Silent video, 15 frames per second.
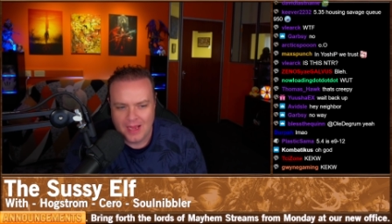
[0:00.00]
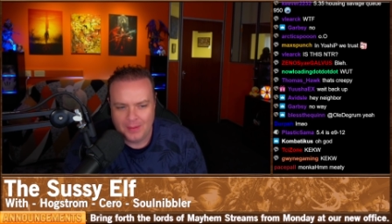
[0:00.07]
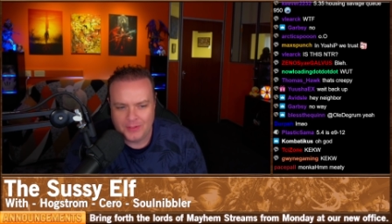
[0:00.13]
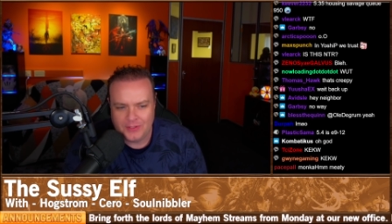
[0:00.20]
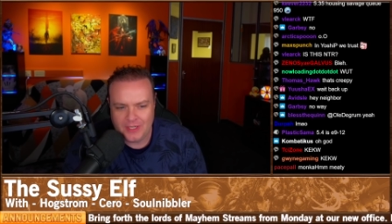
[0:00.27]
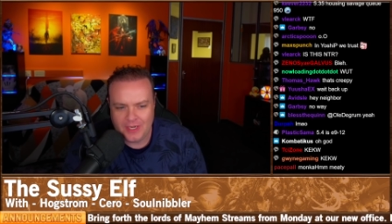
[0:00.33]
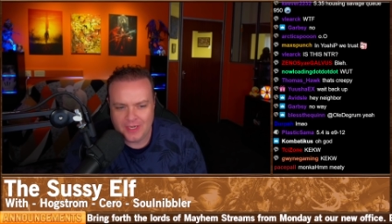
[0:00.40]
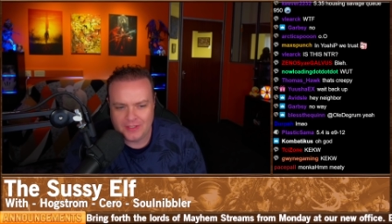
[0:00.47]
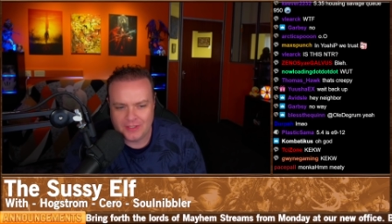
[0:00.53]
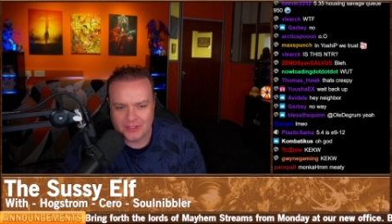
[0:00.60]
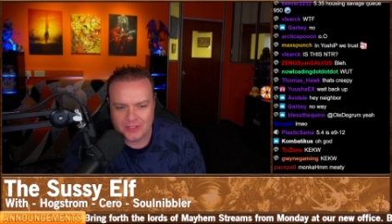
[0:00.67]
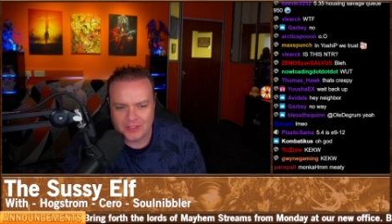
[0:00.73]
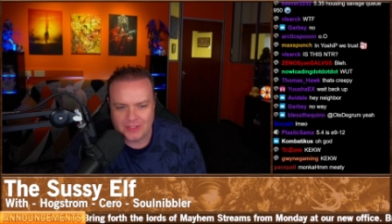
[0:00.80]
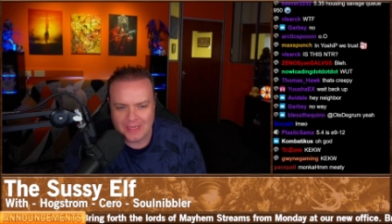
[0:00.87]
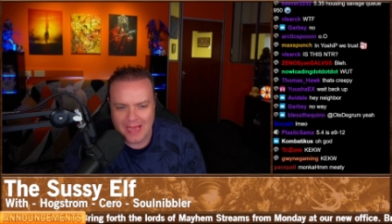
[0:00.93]
I proceeded to
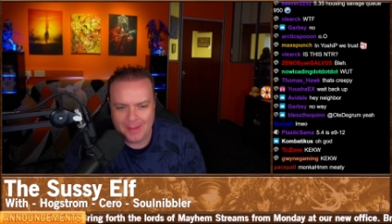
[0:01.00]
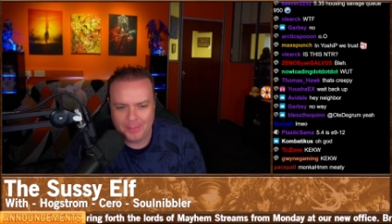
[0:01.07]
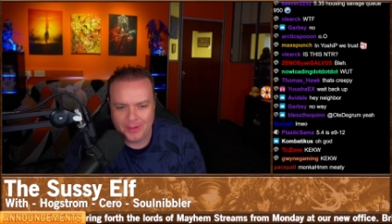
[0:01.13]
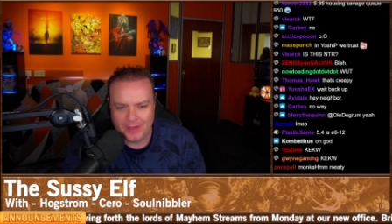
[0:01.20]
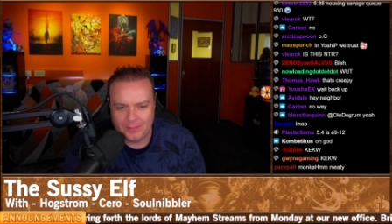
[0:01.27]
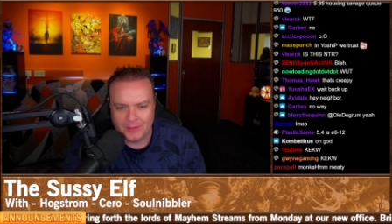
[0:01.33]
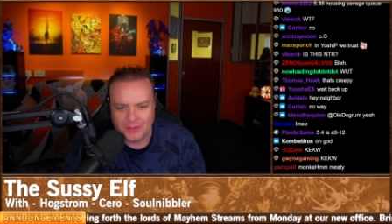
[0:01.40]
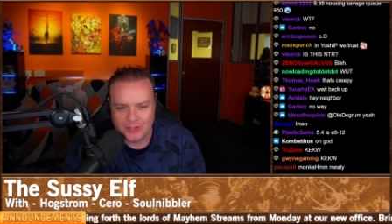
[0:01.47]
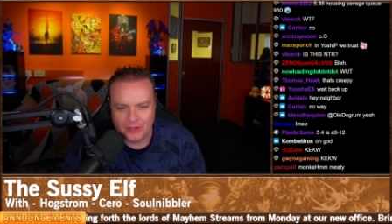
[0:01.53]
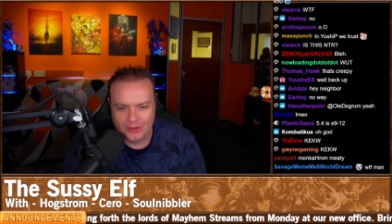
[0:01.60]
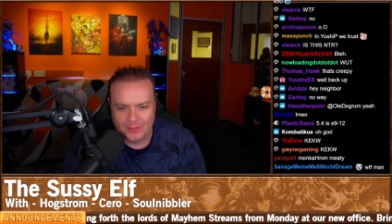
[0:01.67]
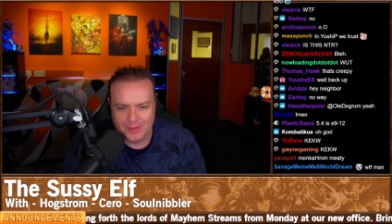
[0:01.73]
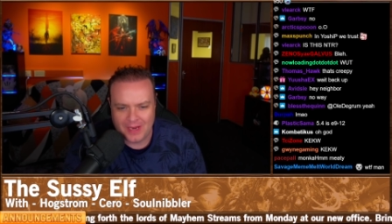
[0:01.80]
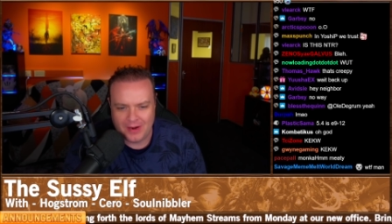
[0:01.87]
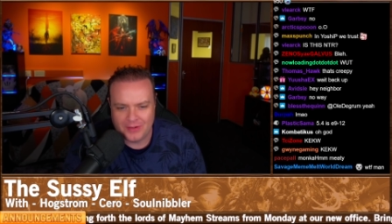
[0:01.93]
slap him and
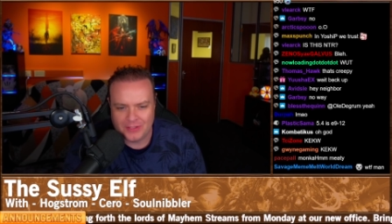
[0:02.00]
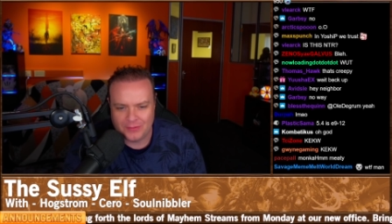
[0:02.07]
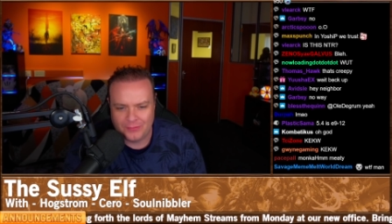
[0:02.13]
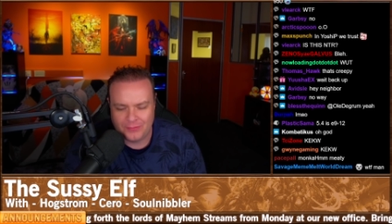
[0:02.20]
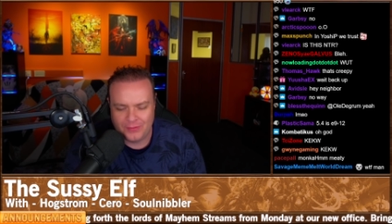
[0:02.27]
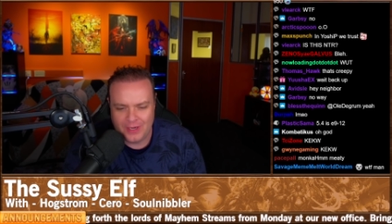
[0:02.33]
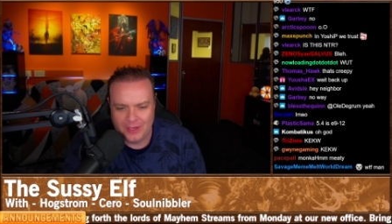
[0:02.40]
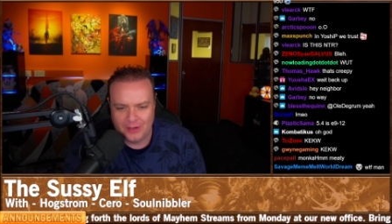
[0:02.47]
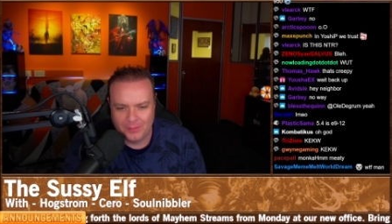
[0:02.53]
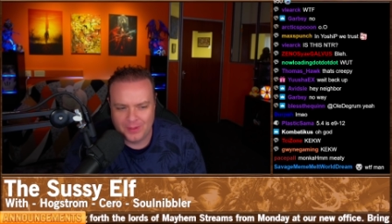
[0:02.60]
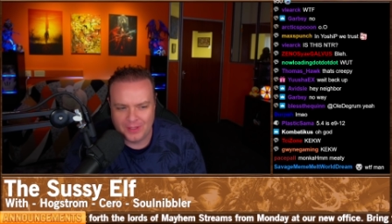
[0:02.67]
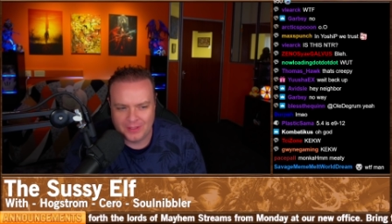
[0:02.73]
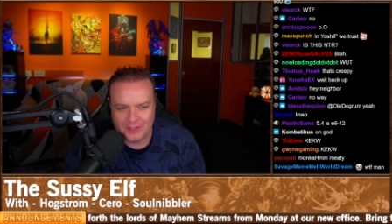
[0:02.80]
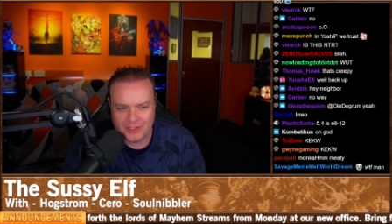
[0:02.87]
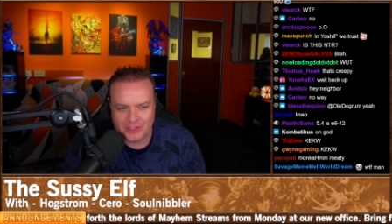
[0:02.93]
told him there is a free
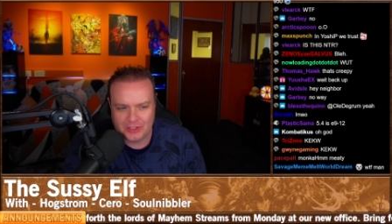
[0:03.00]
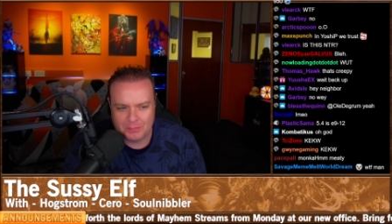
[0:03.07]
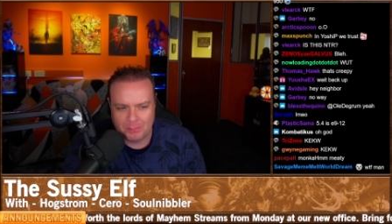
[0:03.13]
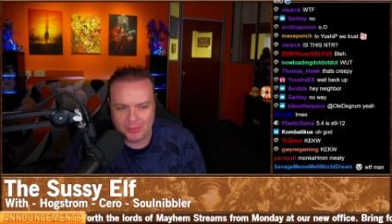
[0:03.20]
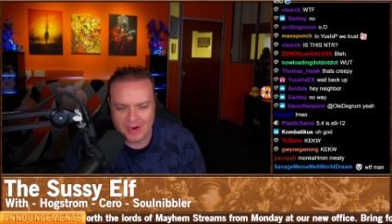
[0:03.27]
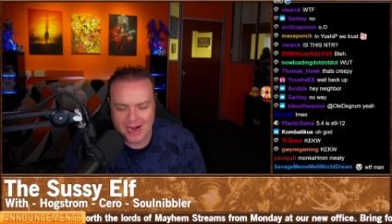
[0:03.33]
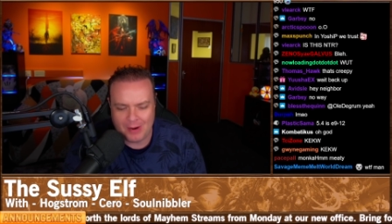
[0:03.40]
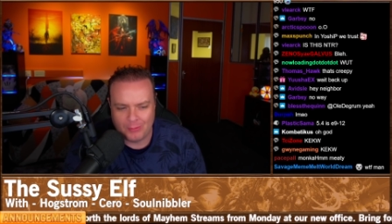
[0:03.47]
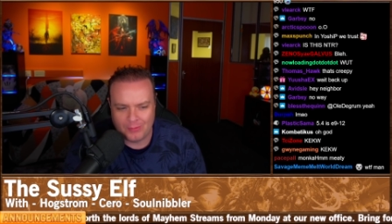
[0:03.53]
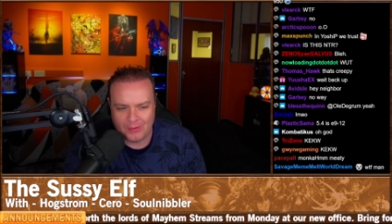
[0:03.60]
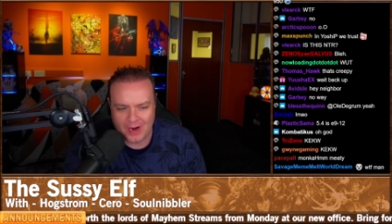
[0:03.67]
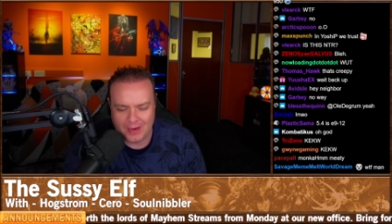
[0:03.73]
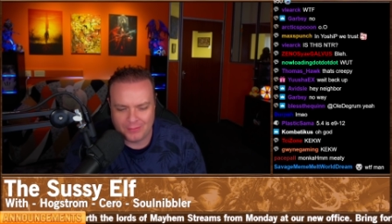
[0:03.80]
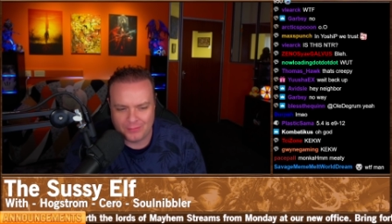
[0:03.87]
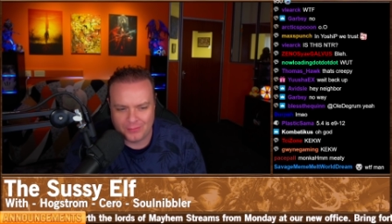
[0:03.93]
company-less sprout
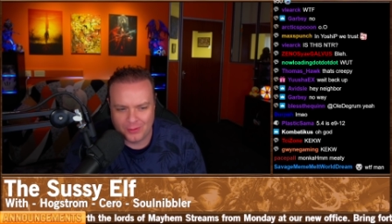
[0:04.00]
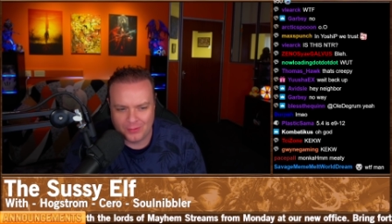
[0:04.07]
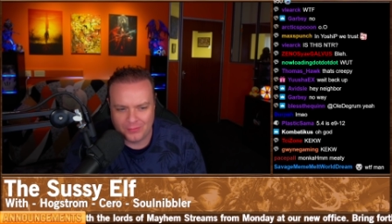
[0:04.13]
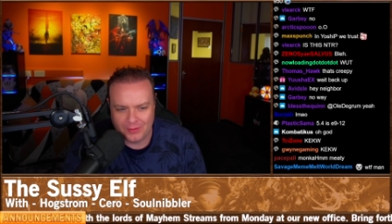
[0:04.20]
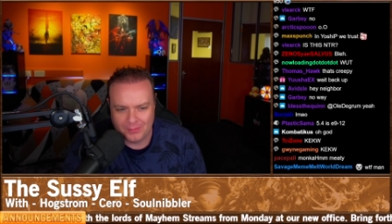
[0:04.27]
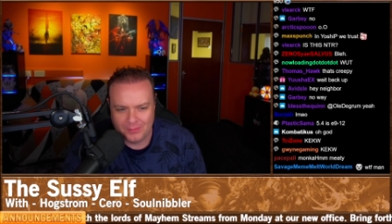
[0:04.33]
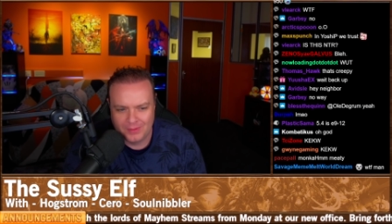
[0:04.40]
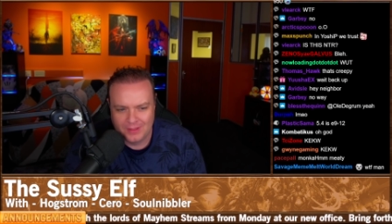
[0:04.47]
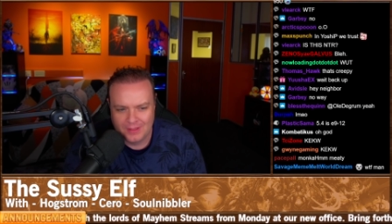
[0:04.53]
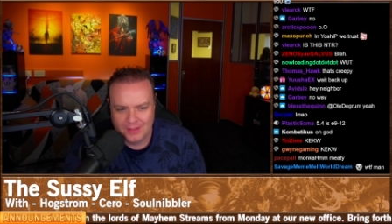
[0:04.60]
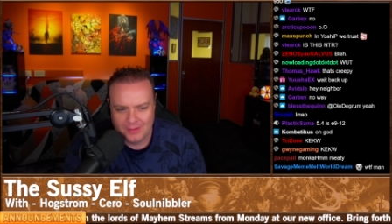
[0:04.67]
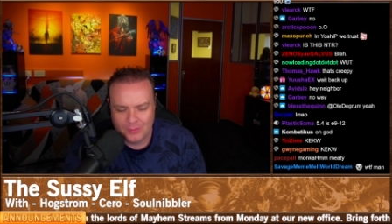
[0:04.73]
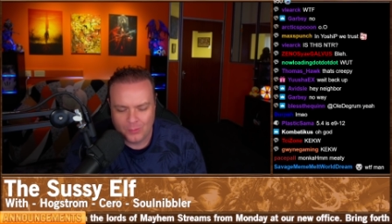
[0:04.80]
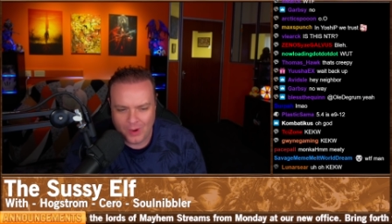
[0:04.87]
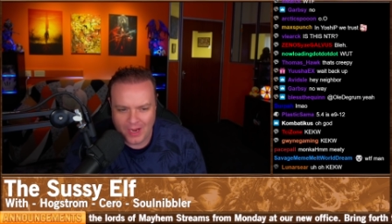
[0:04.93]
right in front of him.
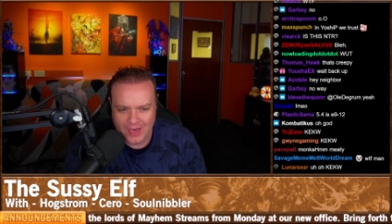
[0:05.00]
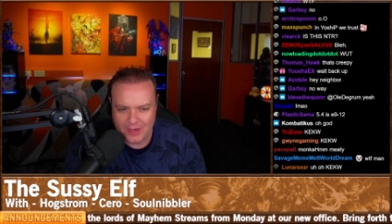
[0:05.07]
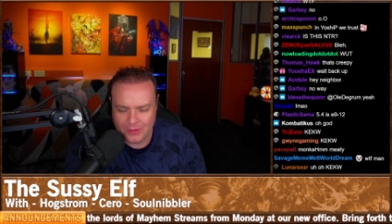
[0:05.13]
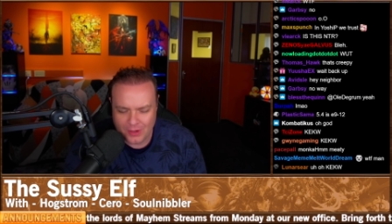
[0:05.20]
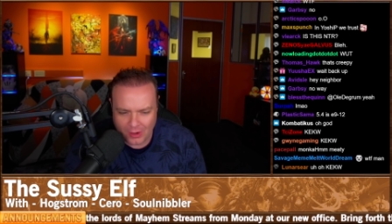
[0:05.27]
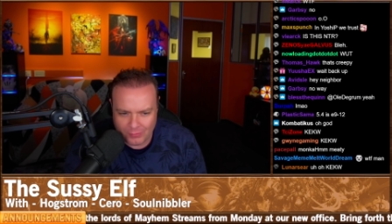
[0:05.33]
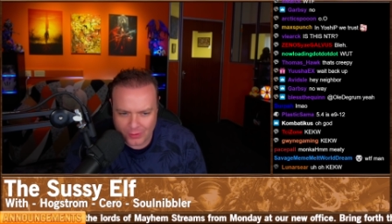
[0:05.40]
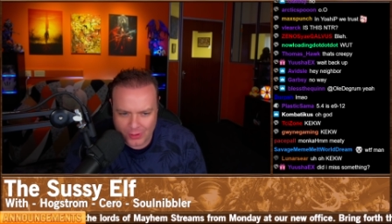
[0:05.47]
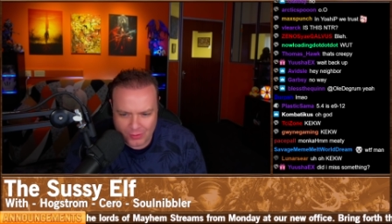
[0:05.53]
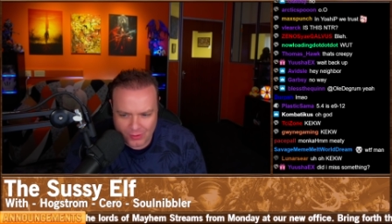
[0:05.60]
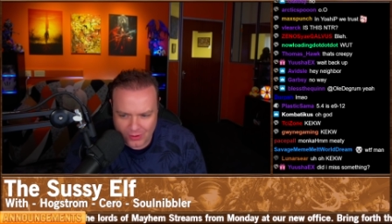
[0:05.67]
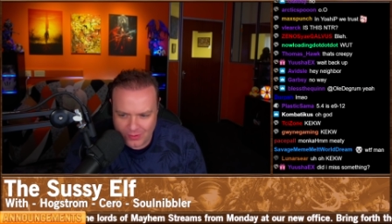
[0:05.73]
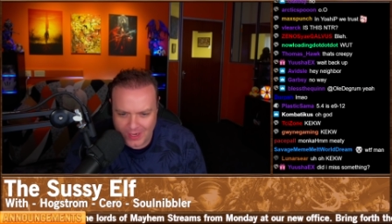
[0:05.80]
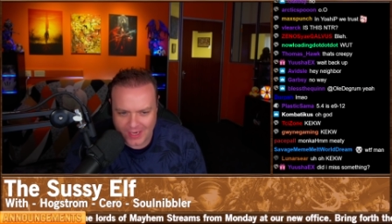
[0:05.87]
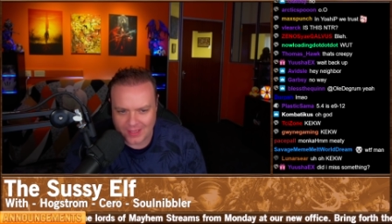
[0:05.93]
Why are you not
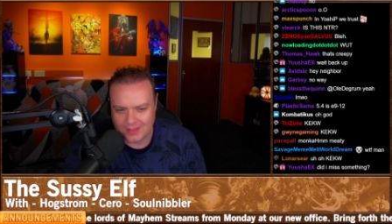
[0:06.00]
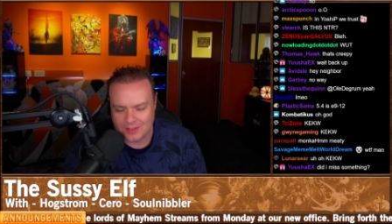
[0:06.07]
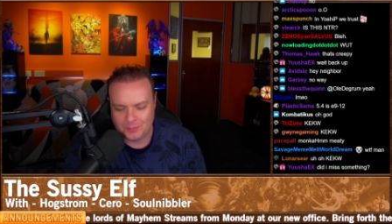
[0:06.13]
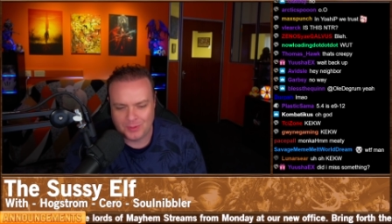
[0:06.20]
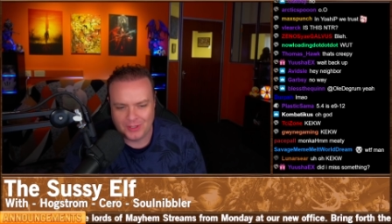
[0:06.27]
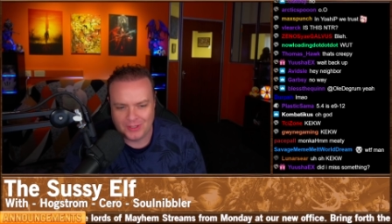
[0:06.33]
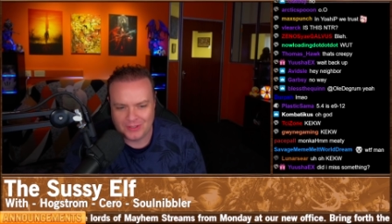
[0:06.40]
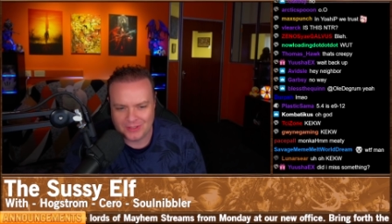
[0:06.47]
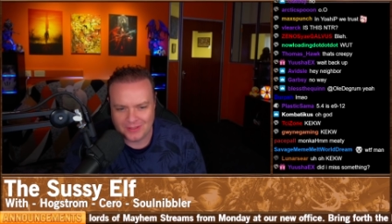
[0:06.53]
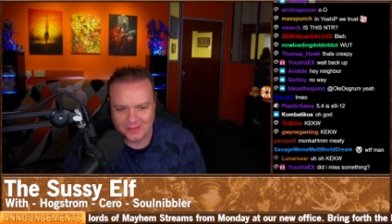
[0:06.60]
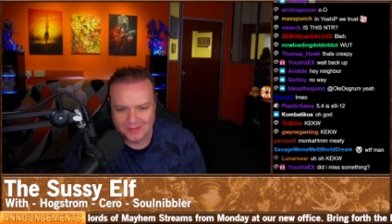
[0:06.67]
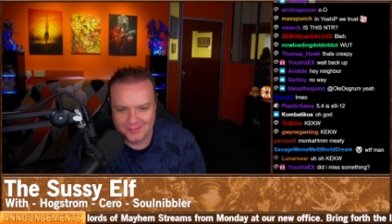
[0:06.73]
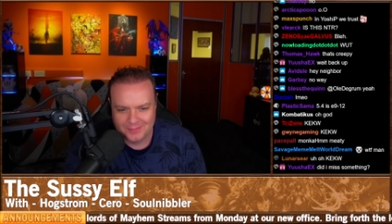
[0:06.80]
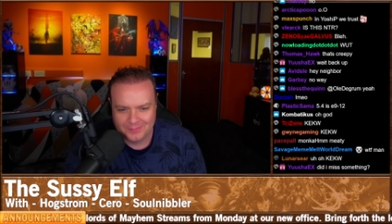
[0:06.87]
recruiting this person?